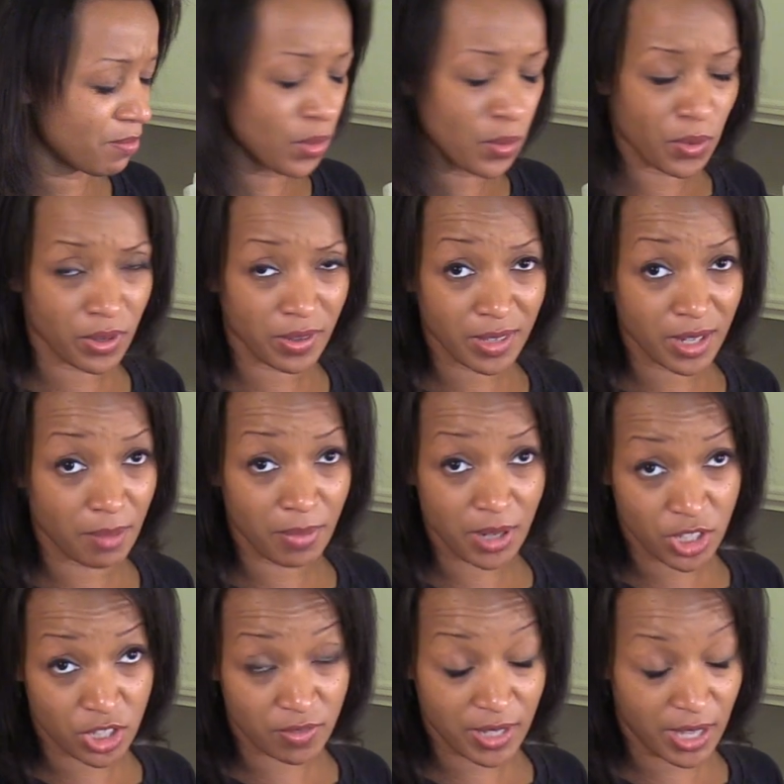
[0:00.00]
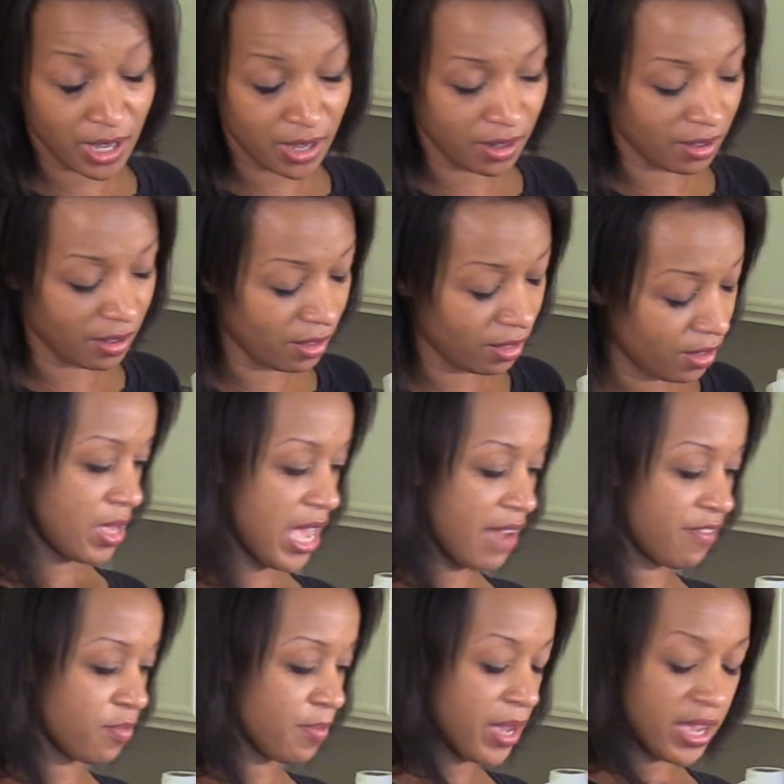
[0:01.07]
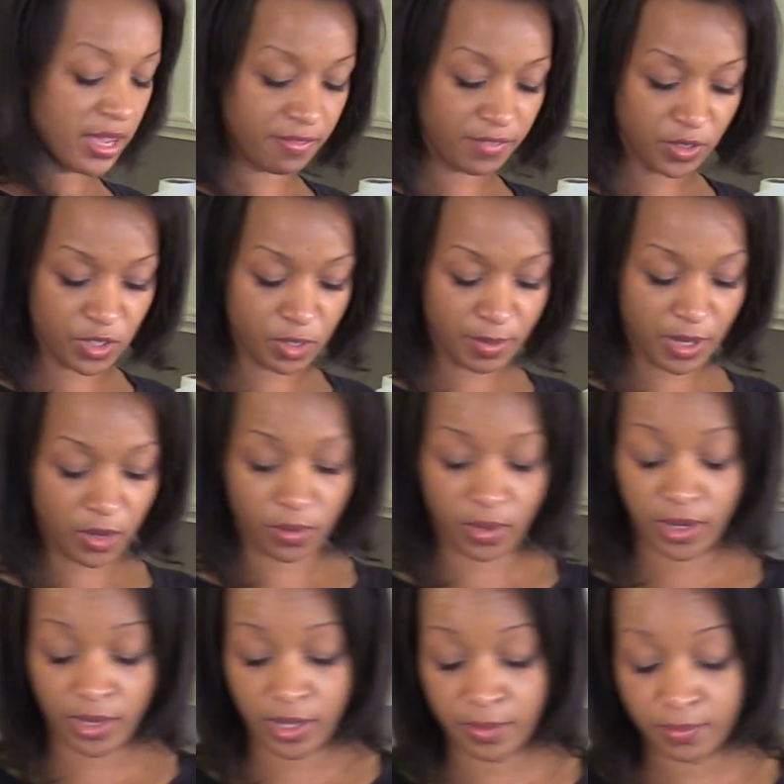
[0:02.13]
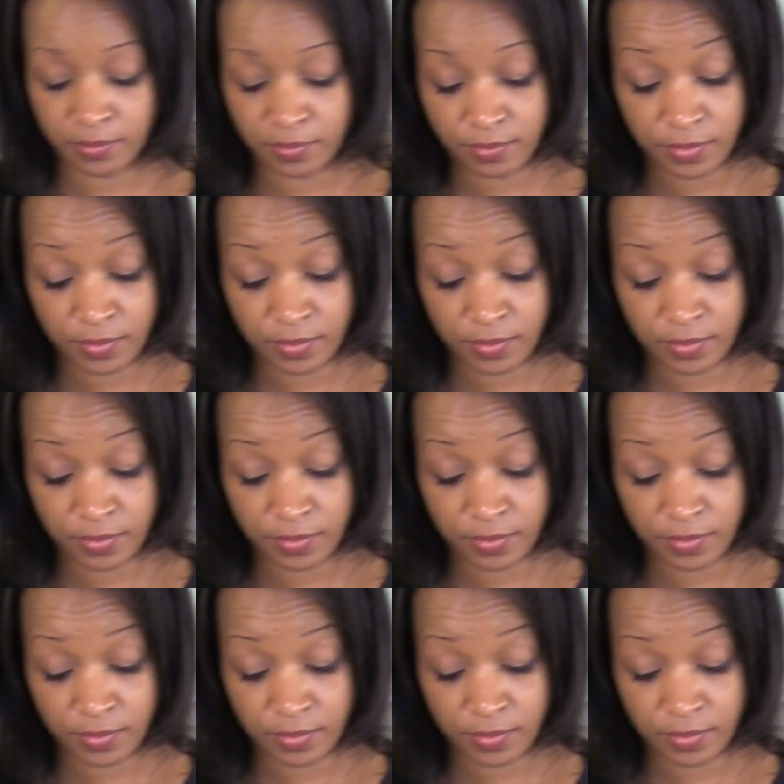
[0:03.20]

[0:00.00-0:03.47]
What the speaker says: more than a bunch of kale. Half a bag feels about right.